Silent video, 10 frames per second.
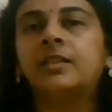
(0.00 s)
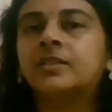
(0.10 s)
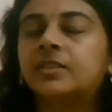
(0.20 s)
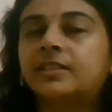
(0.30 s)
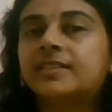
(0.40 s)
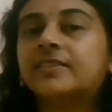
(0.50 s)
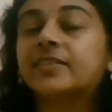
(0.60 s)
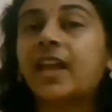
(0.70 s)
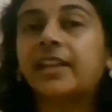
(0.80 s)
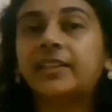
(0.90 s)
So this
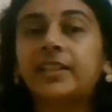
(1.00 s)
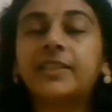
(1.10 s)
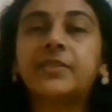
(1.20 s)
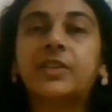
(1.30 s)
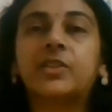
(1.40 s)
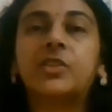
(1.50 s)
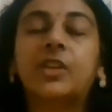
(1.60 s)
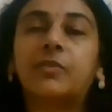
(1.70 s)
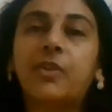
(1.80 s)
cyclic structure,